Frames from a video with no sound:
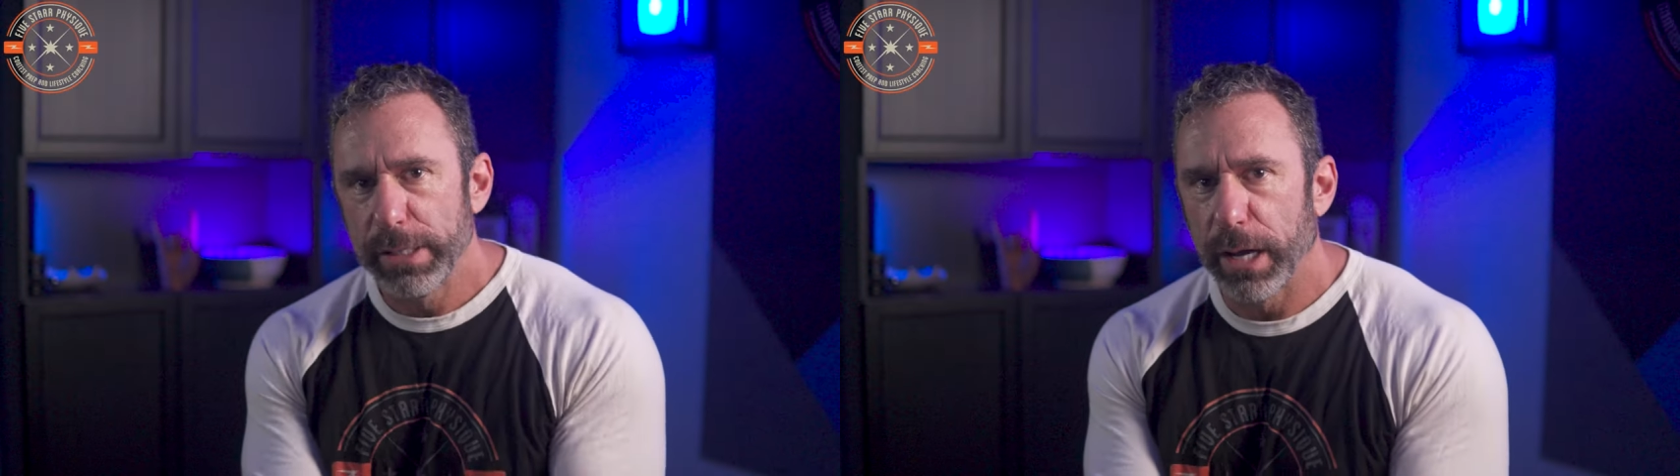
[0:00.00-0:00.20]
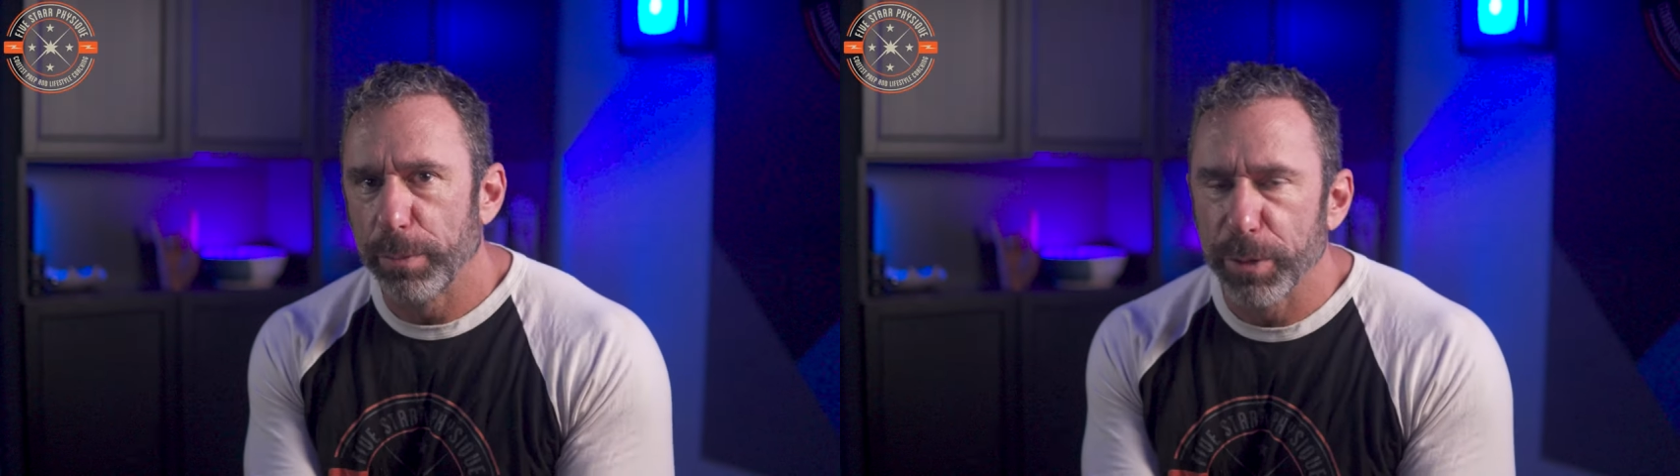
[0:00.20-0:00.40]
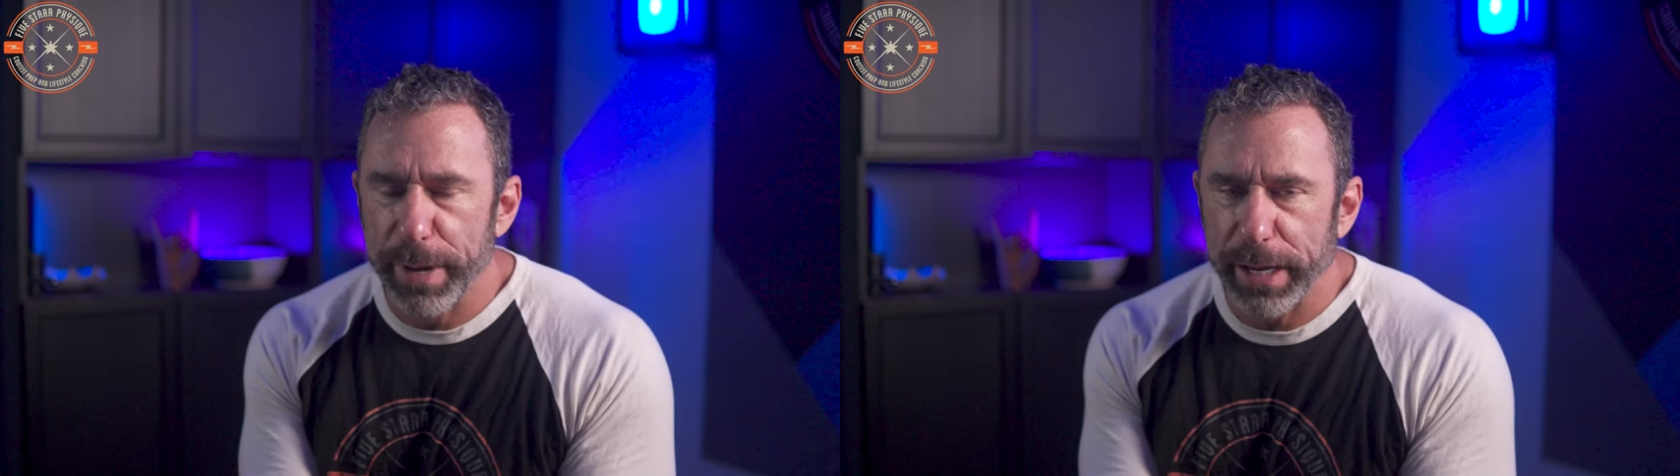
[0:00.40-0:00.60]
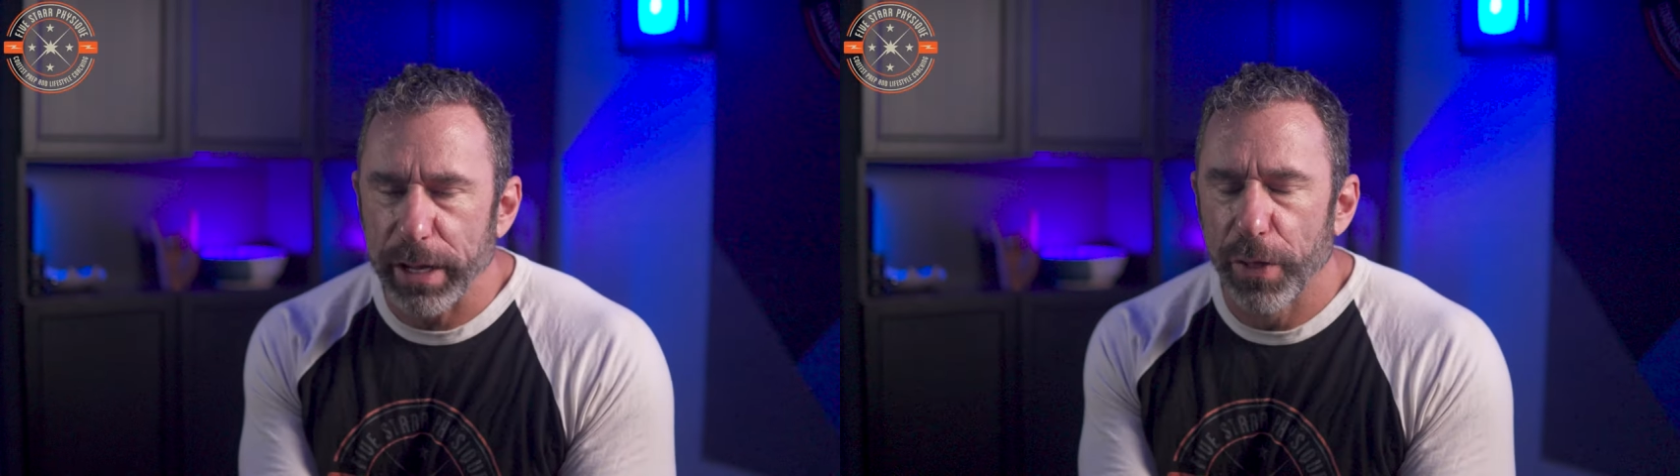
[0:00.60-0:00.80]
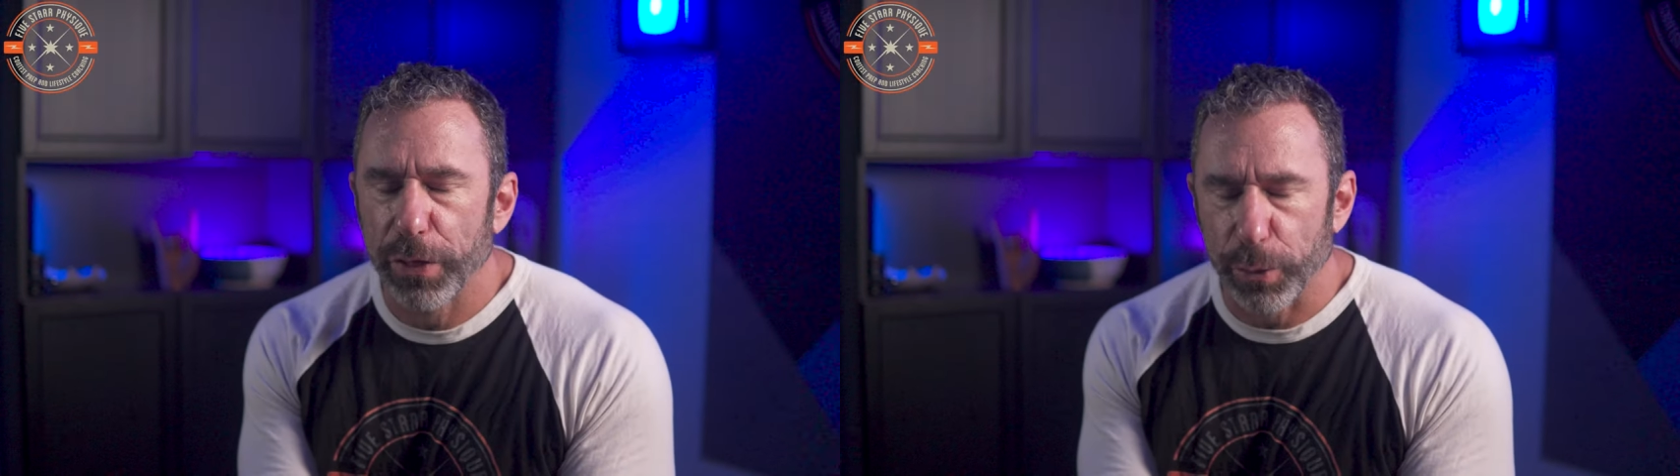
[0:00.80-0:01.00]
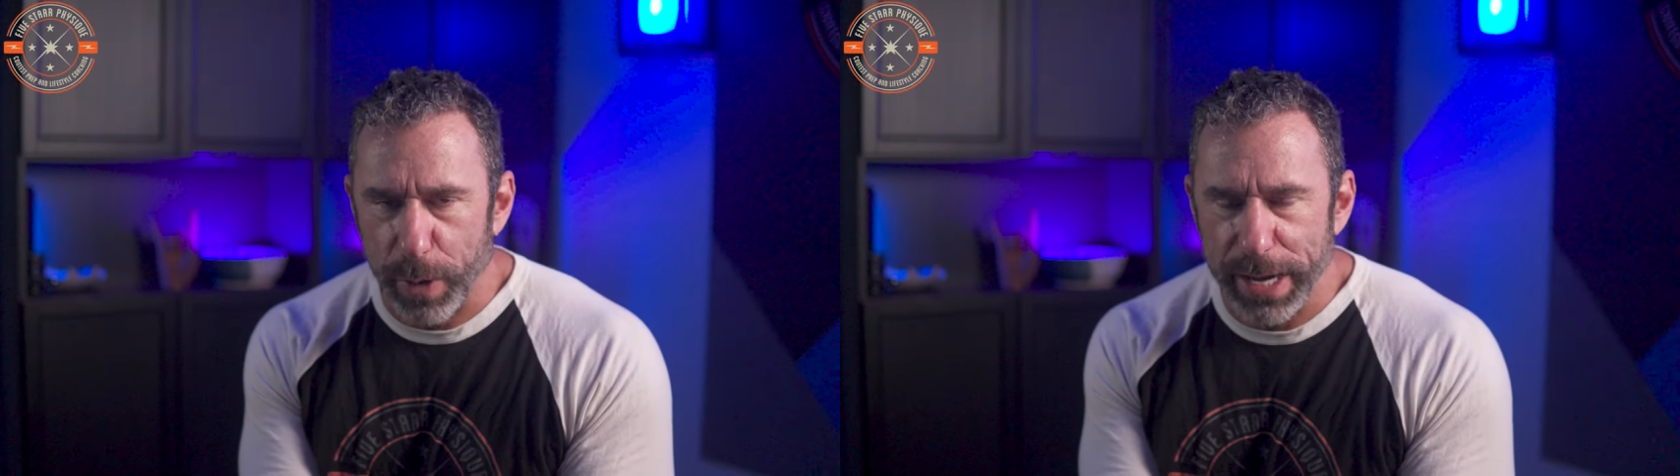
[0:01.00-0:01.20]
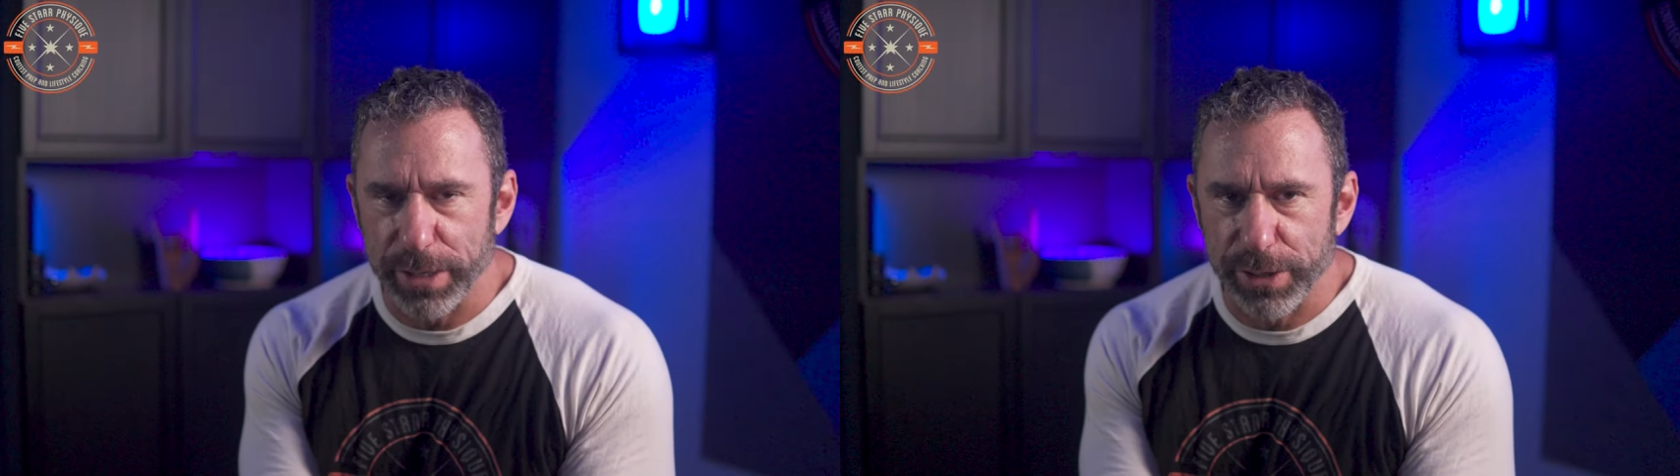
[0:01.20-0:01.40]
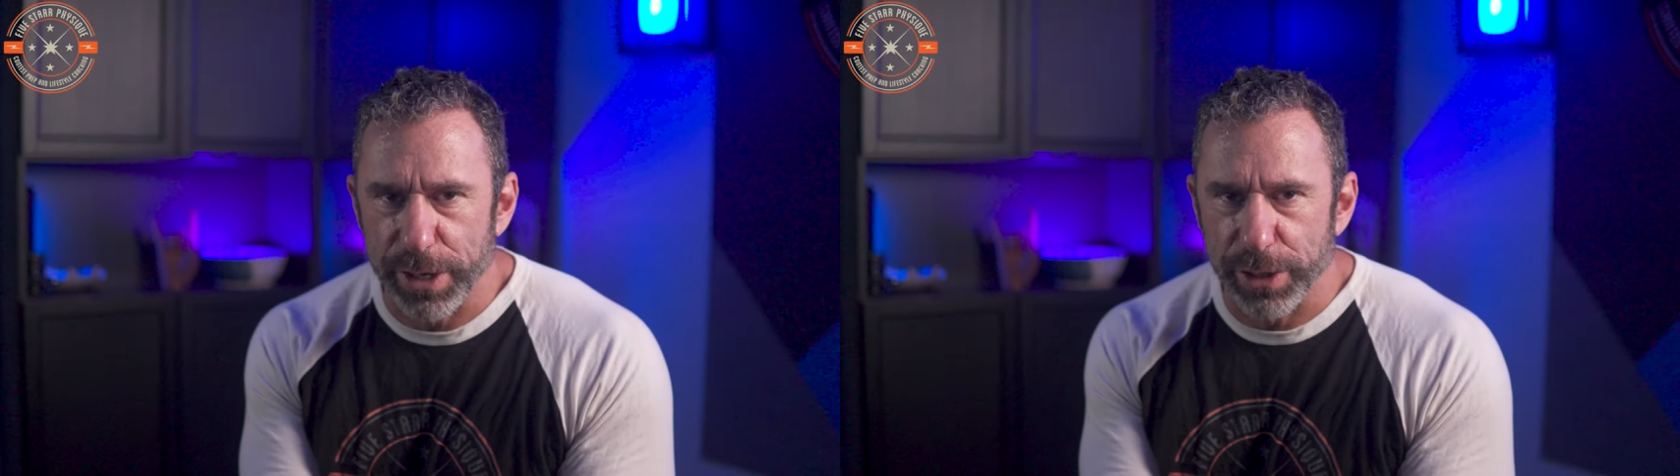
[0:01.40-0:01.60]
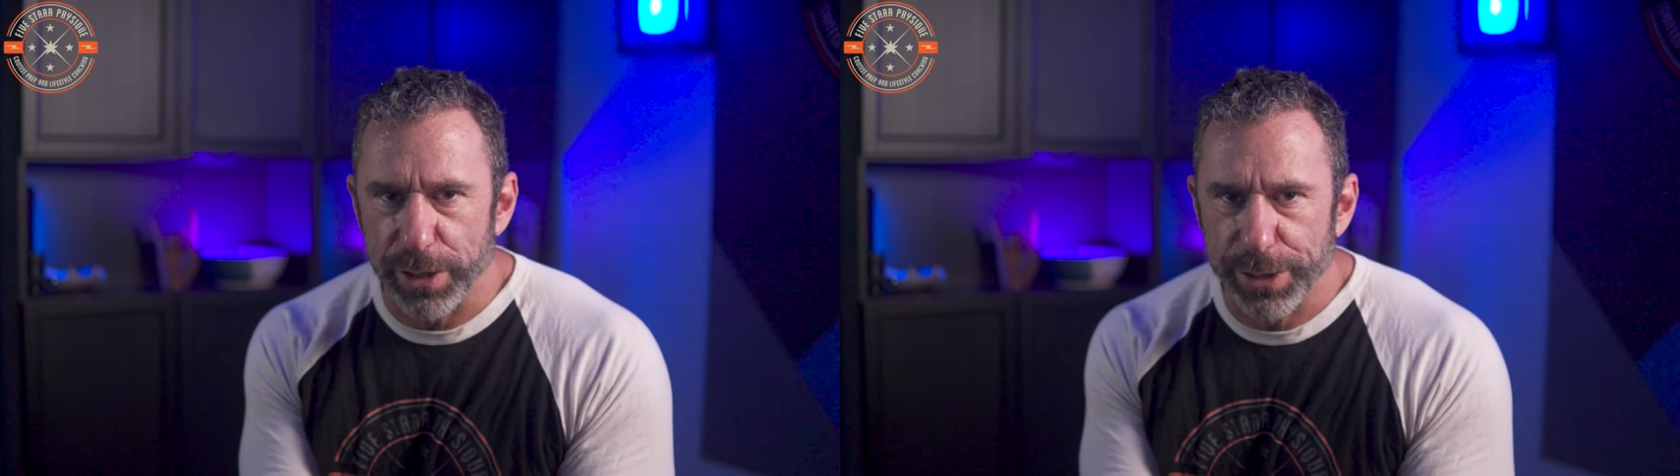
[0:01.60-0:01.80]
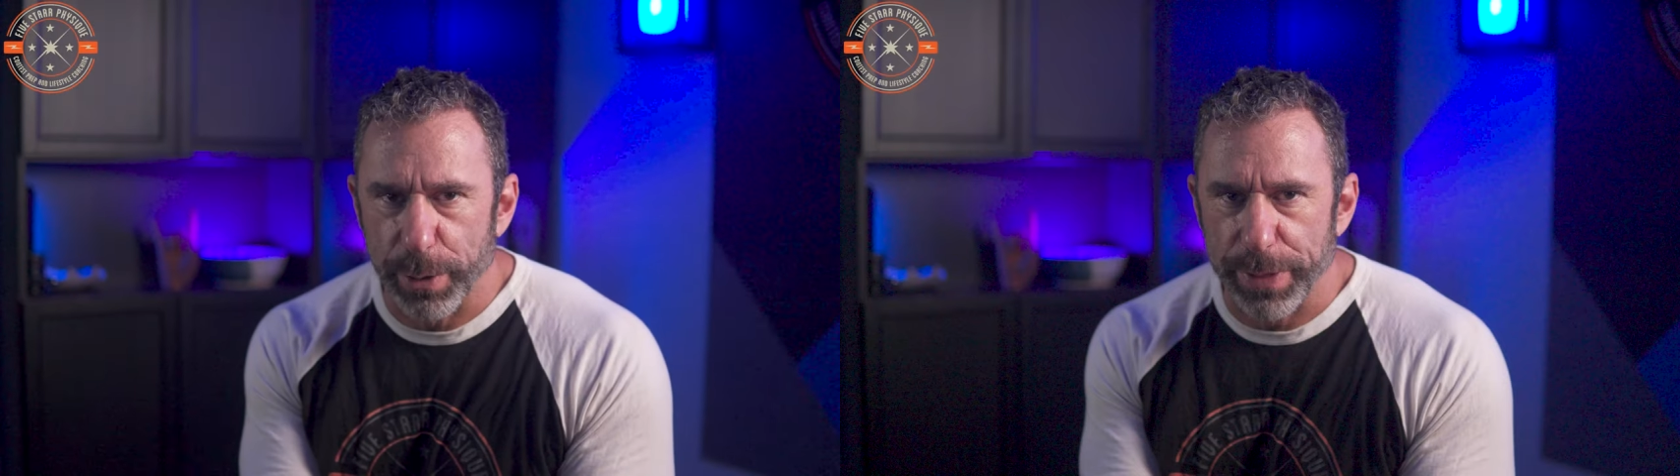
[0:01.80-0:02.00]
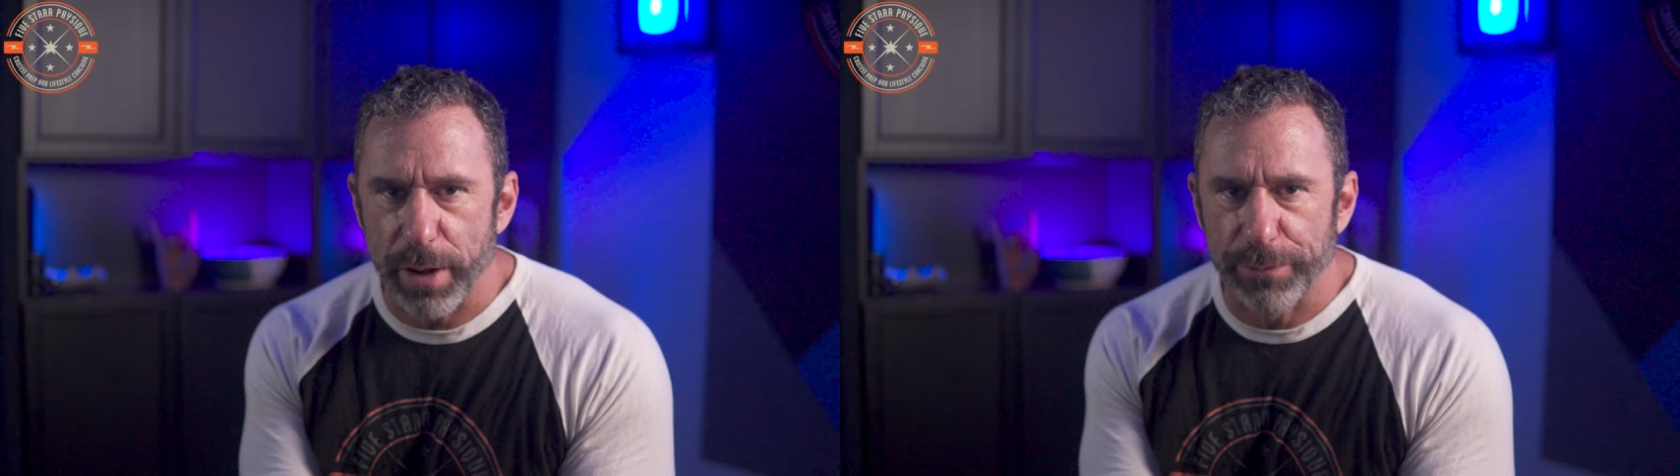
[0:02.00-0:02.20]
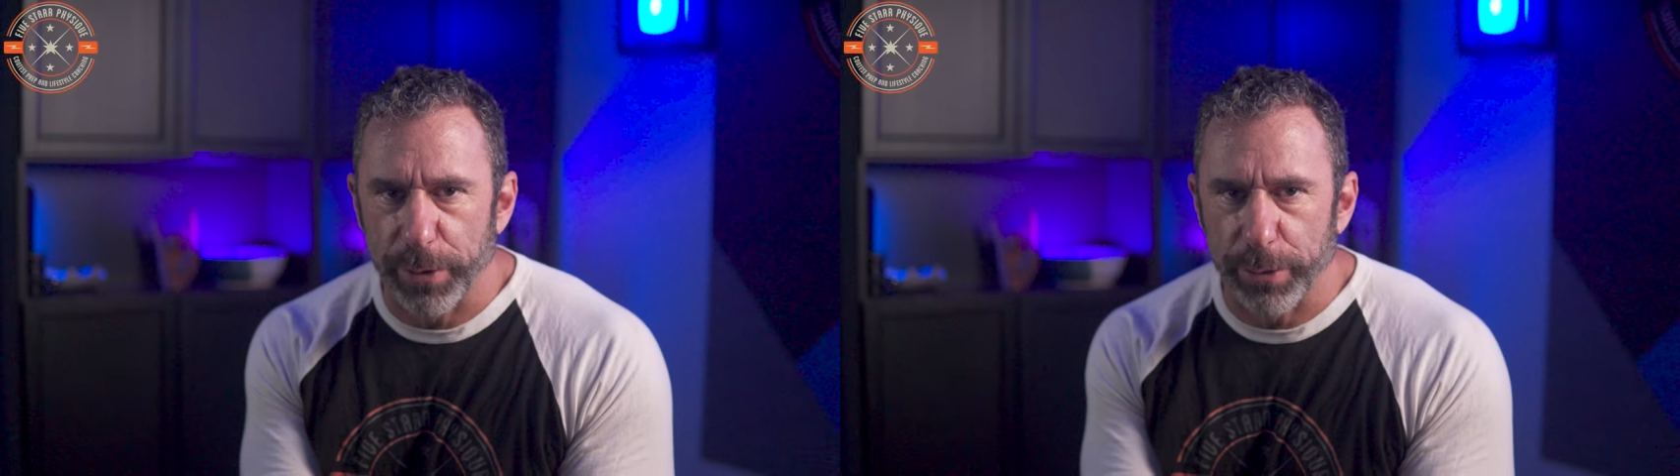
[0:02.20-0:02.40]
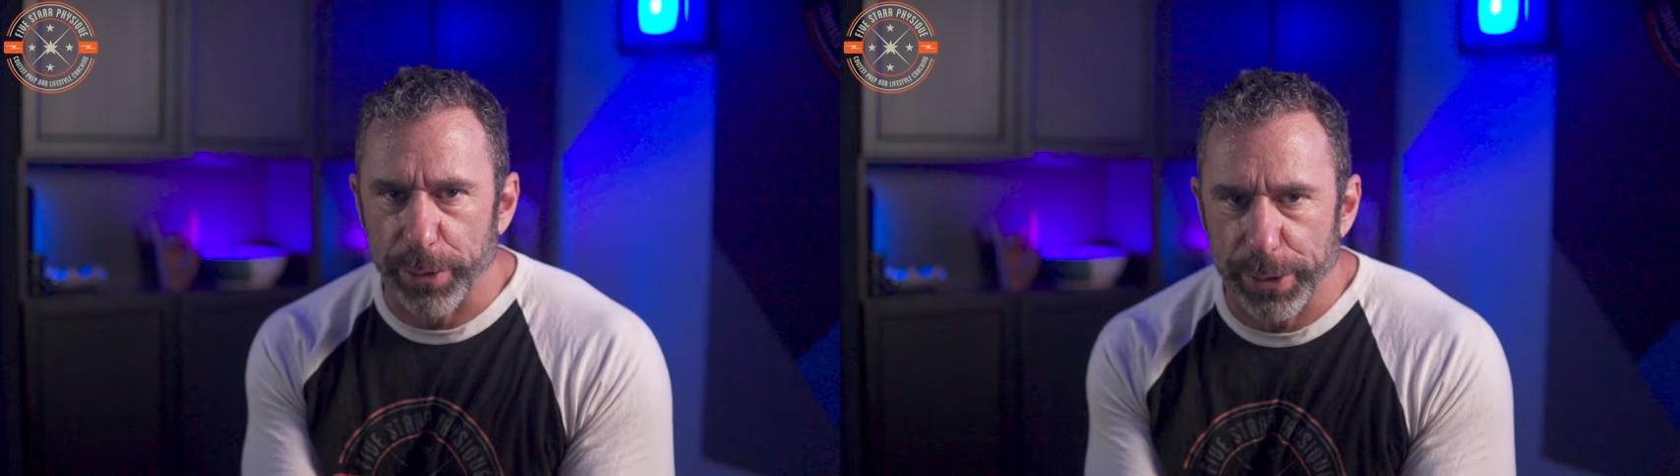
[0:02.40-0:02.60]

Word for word: to help you make the right decision. So without further